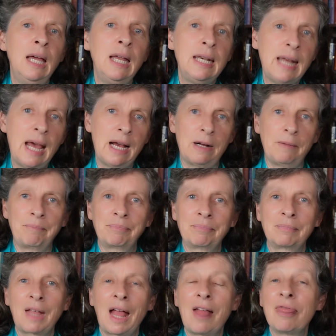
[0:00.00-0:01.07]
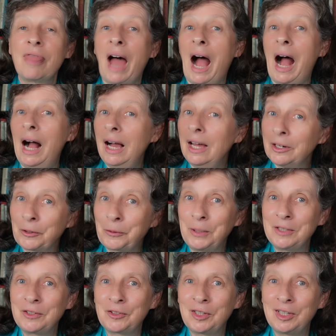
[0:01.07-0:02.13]
Now, the harder
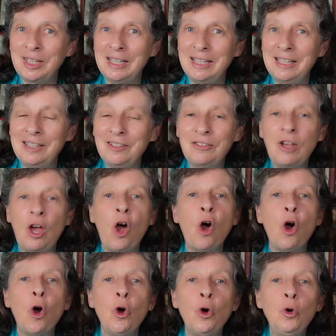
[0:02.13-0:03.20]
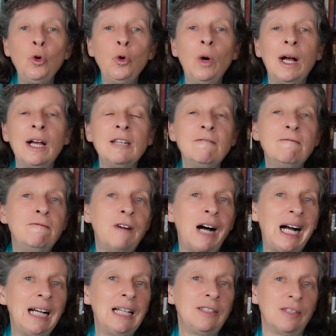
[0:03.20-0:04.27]
question is, who
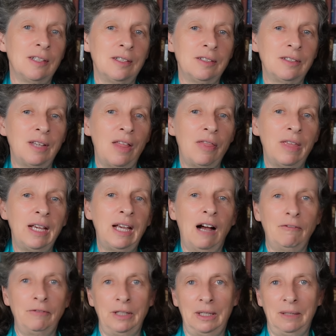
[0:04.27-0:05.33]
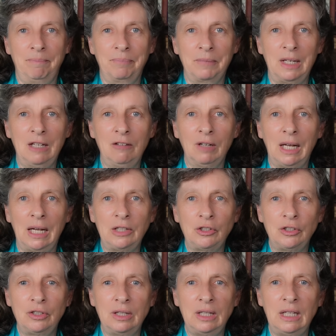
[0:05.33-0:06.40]
advises the governor in
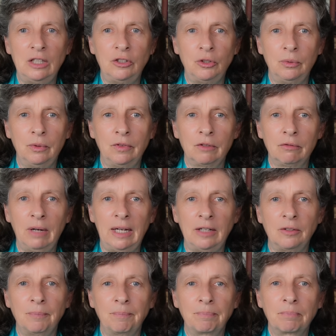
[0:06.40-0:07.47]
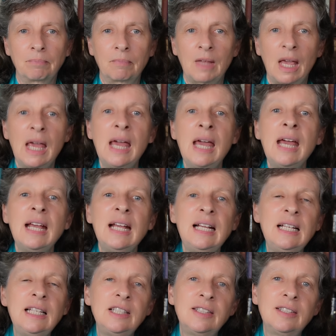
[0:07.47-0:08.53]
relation to the issue of the writ?
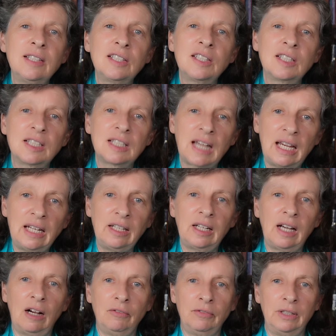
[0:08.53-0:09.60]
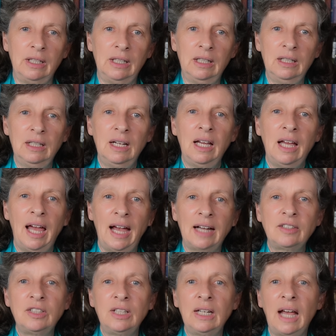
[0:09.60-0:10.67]
Is the state governor
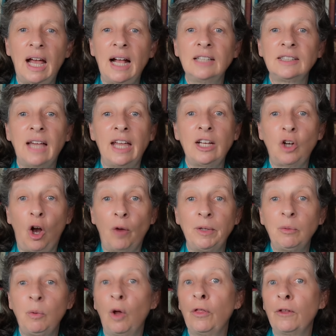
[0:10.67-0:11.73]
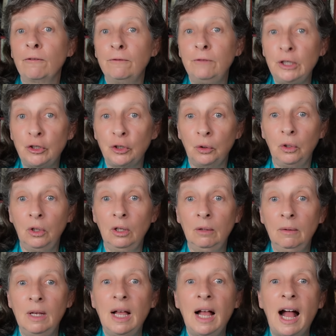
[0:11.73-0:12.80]
acting as a Commonwealth official
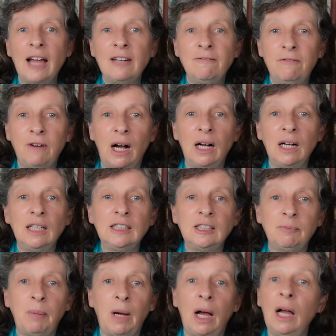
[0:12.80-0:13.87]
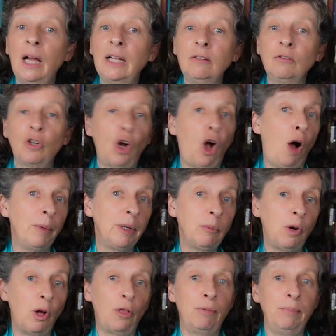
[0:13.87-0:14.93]
advised by
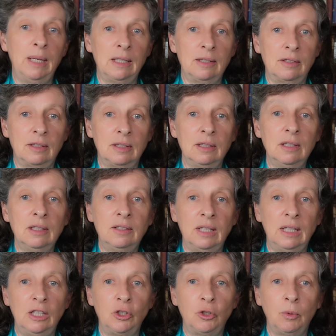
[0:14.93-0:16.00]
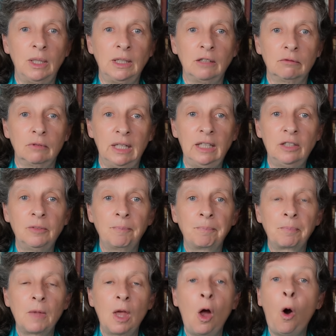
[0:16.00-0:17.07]
Commonwealth ministers in issuing the writ,
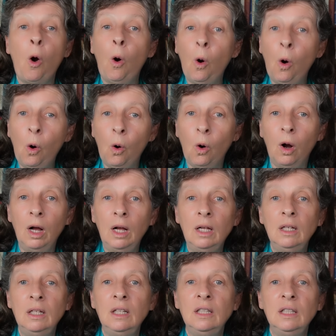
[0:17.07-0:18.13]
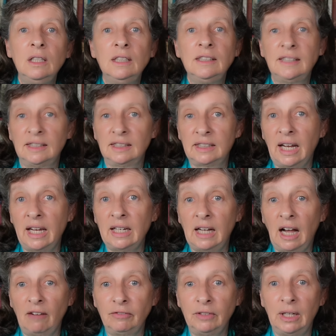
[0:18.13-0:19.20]
or is the state
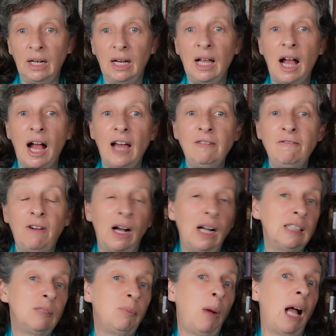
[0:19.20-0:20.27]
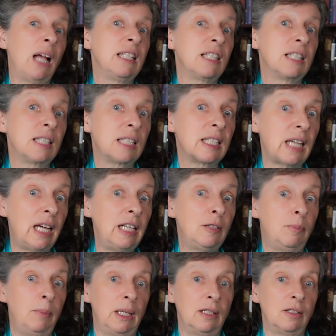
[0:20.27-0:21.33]
governor advised by
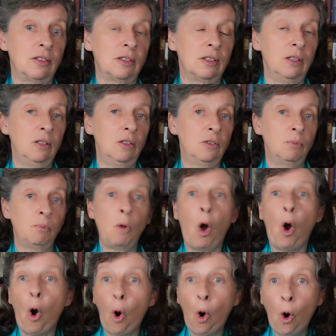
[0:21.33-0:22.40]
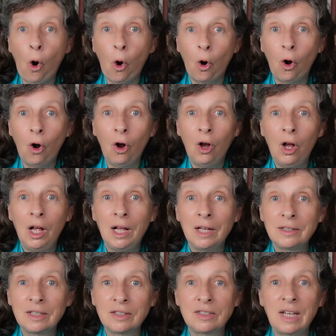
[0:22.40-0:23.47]
state ministers, or
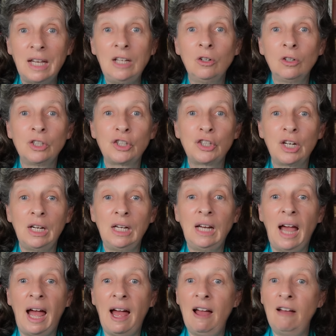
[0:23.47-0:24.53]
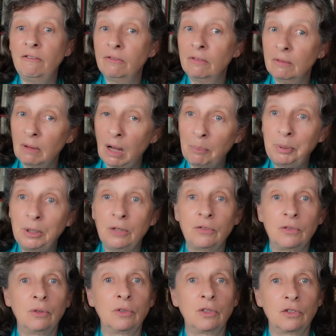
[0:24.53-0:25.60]
does he or she have a
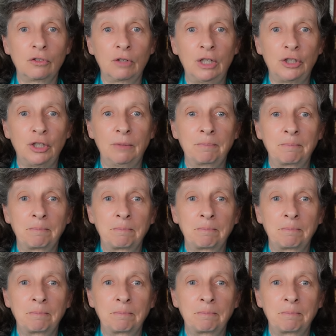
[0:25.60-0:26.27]
personal discretion?